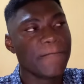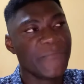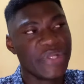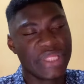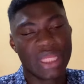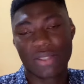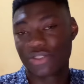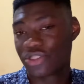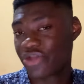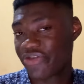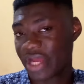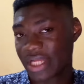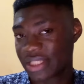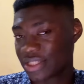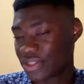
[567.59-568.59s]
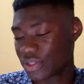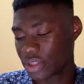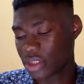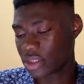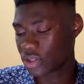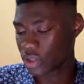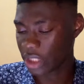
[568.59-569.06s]
But yeah, I was not reacting
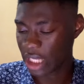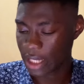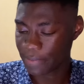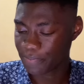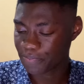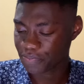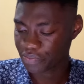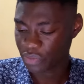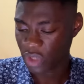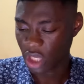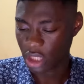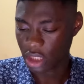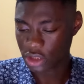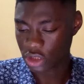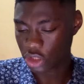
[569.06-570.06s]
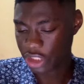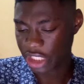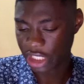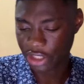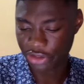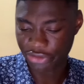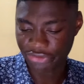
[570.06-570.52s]
to it. So yeah, I was
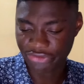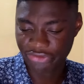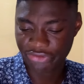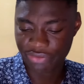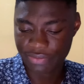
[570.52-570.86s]
lucky enough.